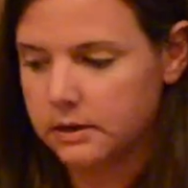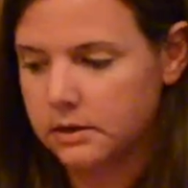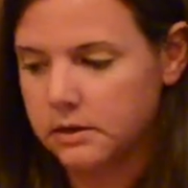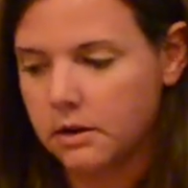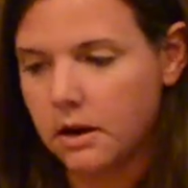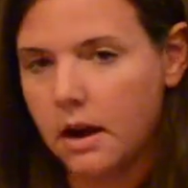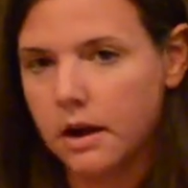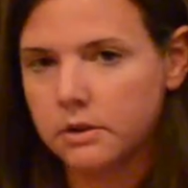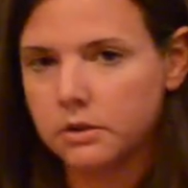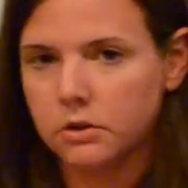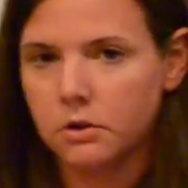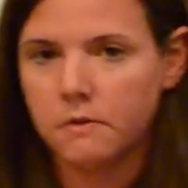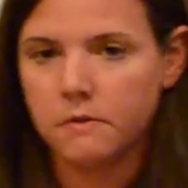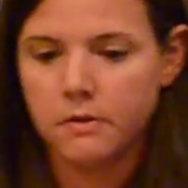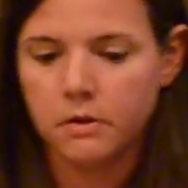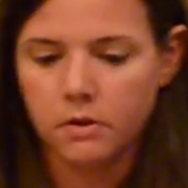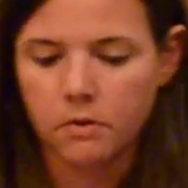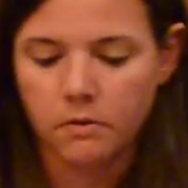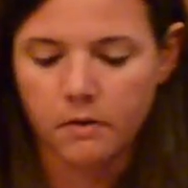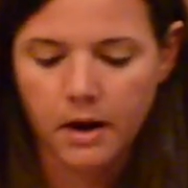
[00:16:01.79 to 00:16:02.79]
sauce
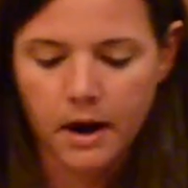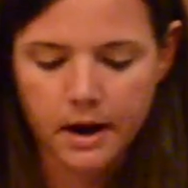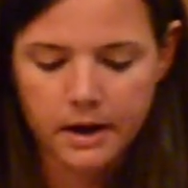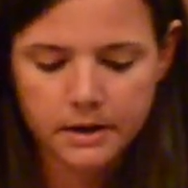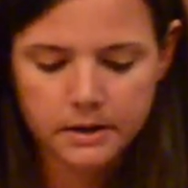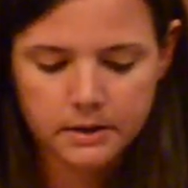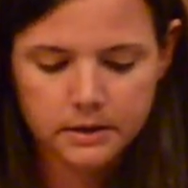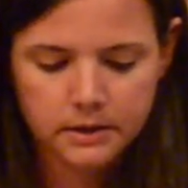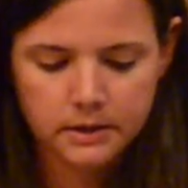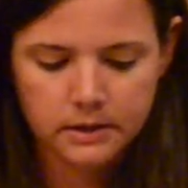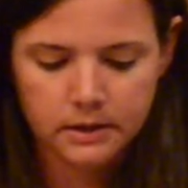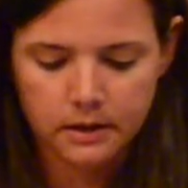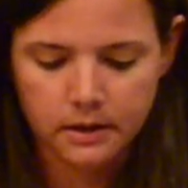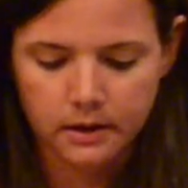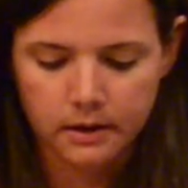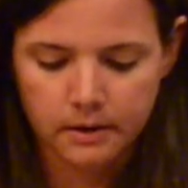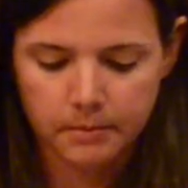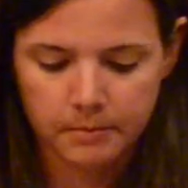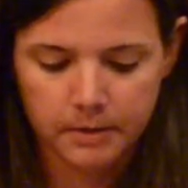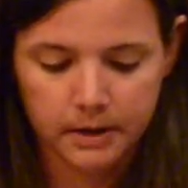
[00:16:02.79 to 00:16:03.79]
over the rice.
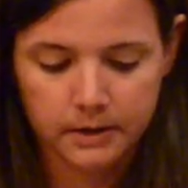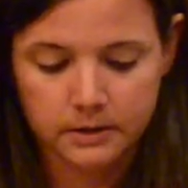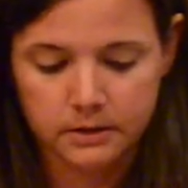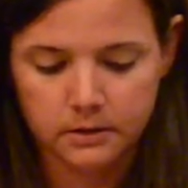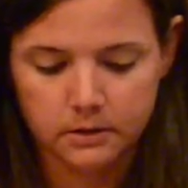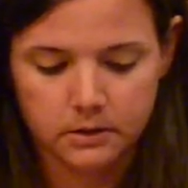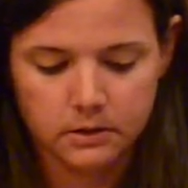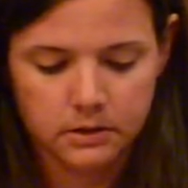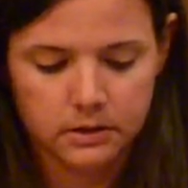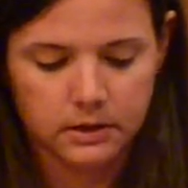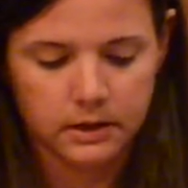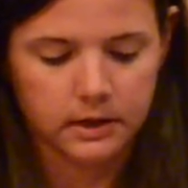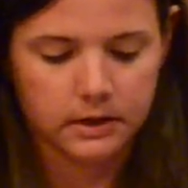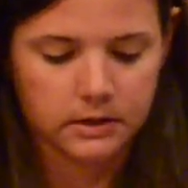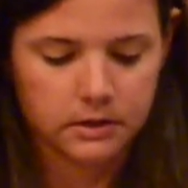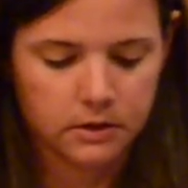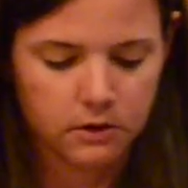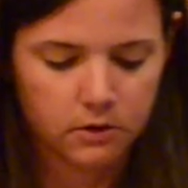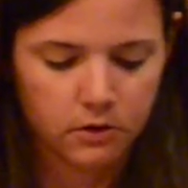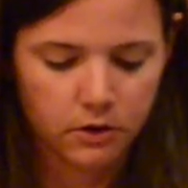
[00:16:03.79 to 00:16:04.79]
I guess he just
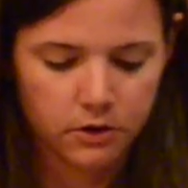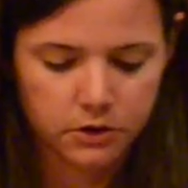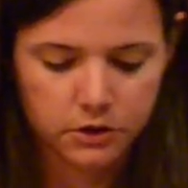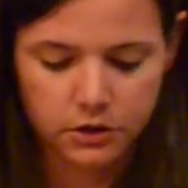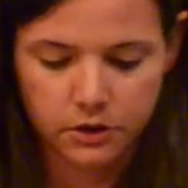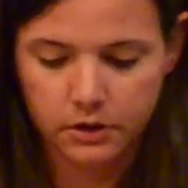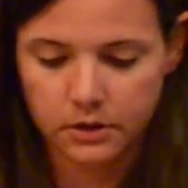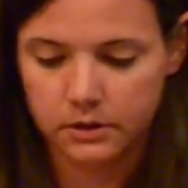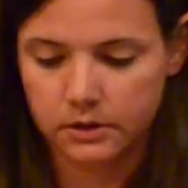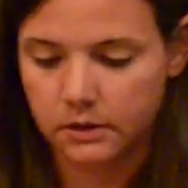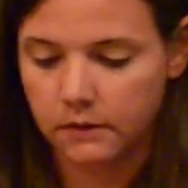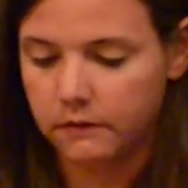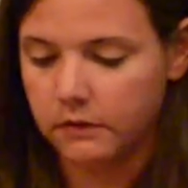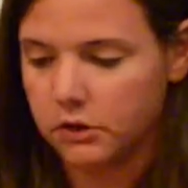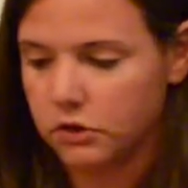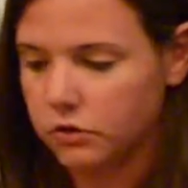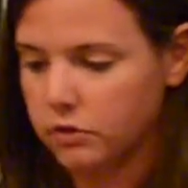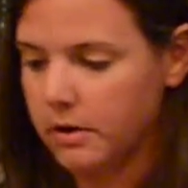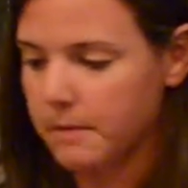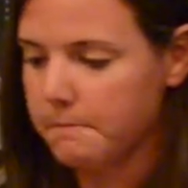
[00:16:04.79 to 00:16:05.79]
likes the crunchiness of the
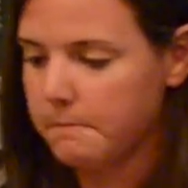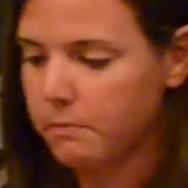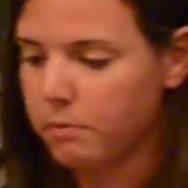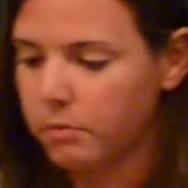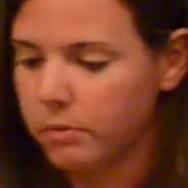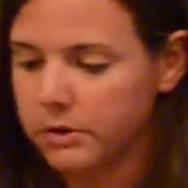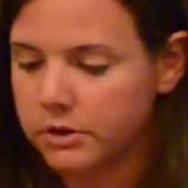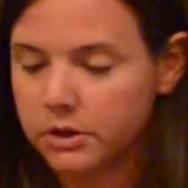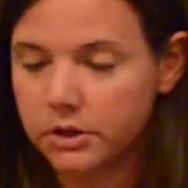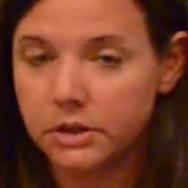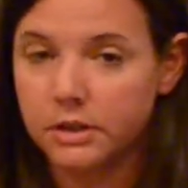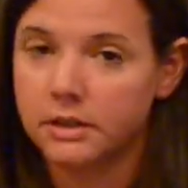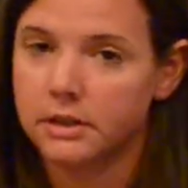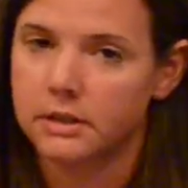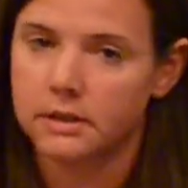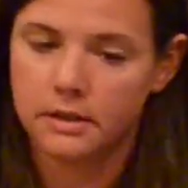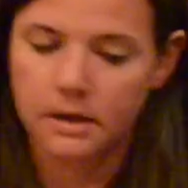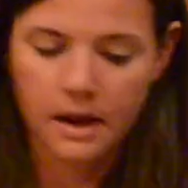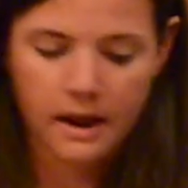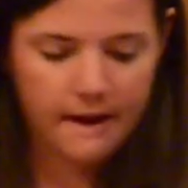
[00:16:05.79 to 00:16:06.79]
shrimp, which
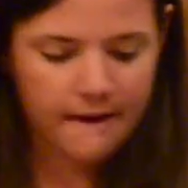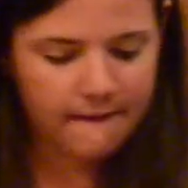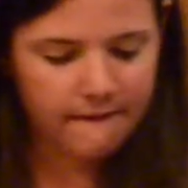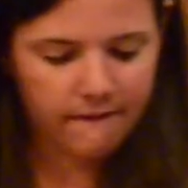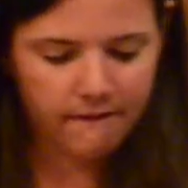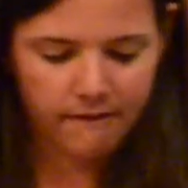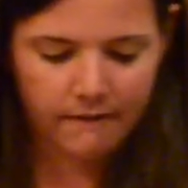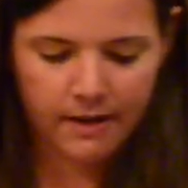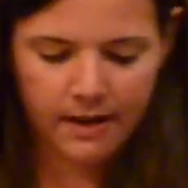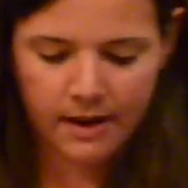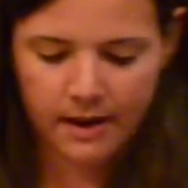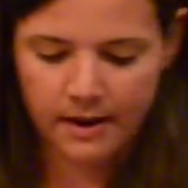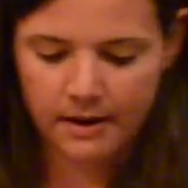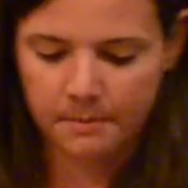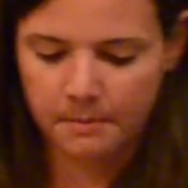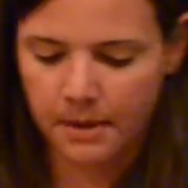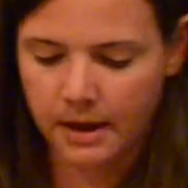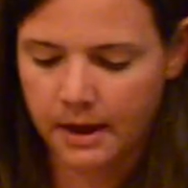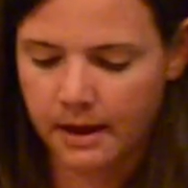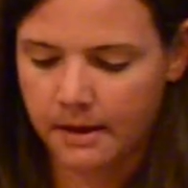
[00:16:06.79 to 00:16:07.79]
is
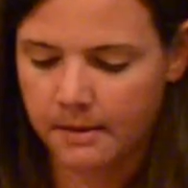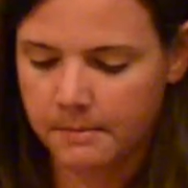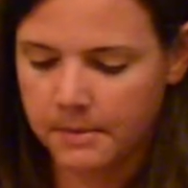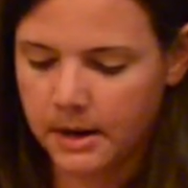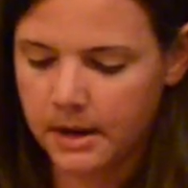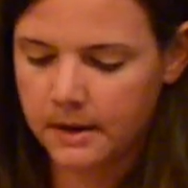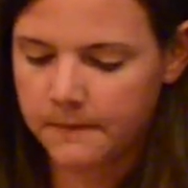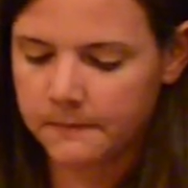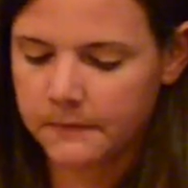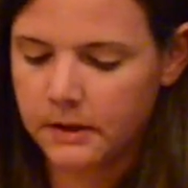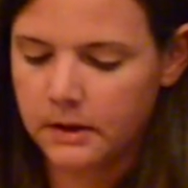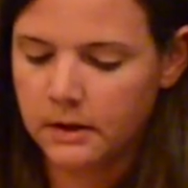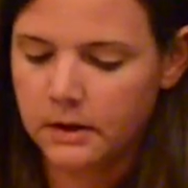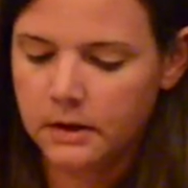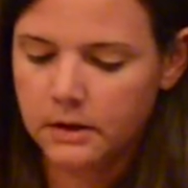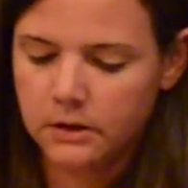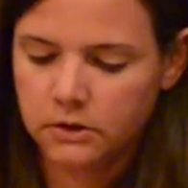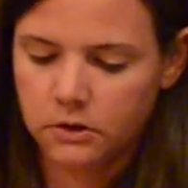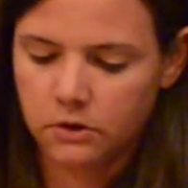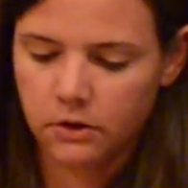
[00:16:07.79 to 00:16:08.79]
fine by me.
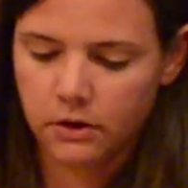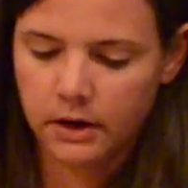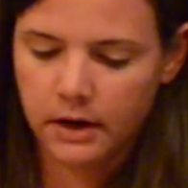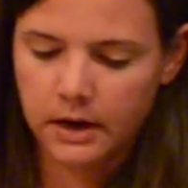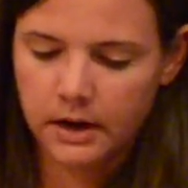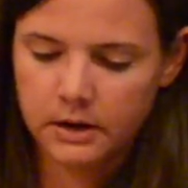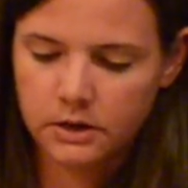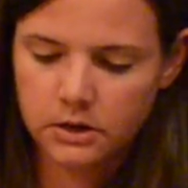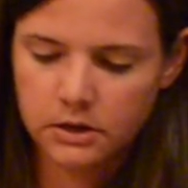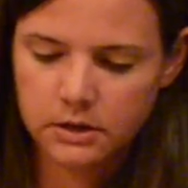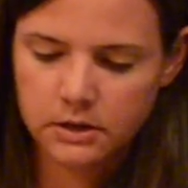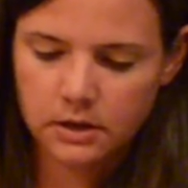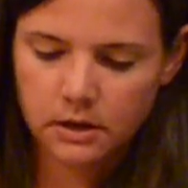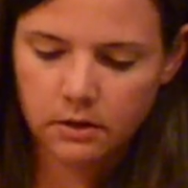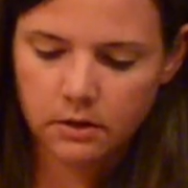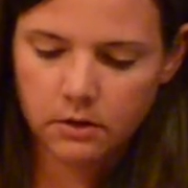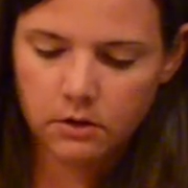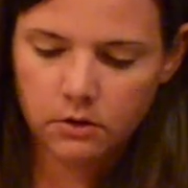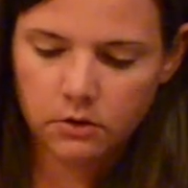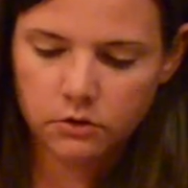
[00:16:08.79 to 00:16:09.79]
So again, just a
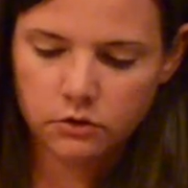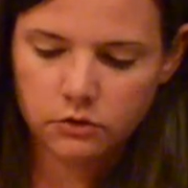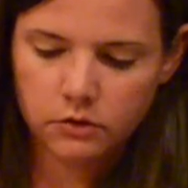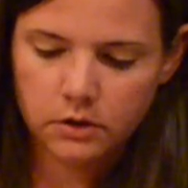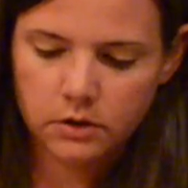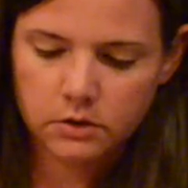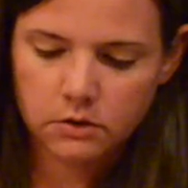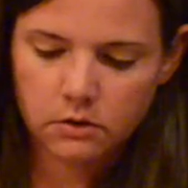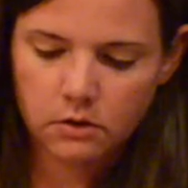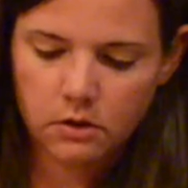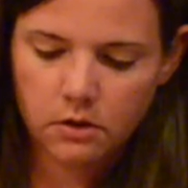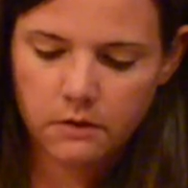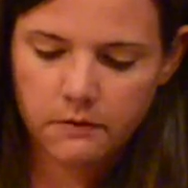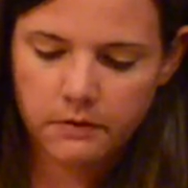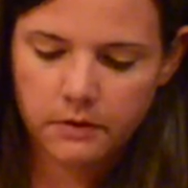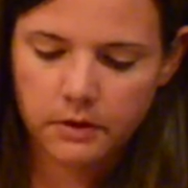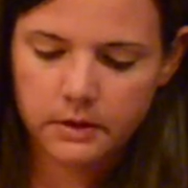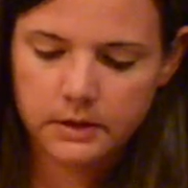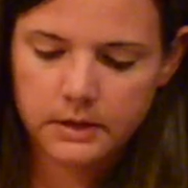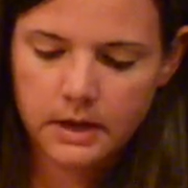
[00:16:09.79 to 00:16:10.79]
little drizzle
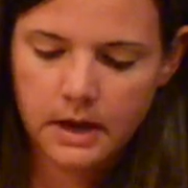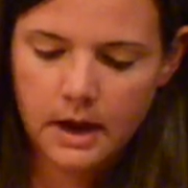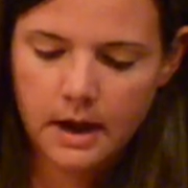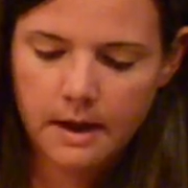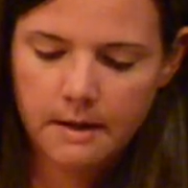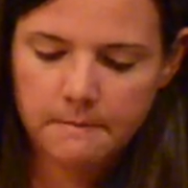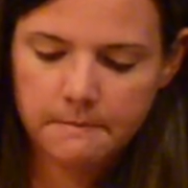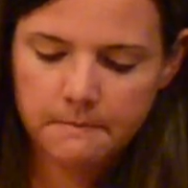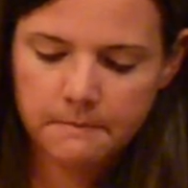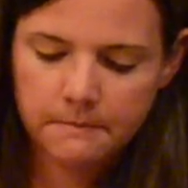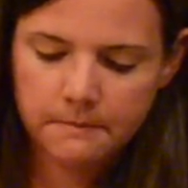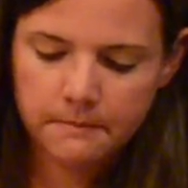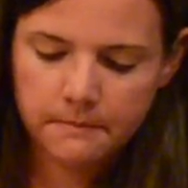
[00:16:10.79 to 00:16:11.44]
over the top.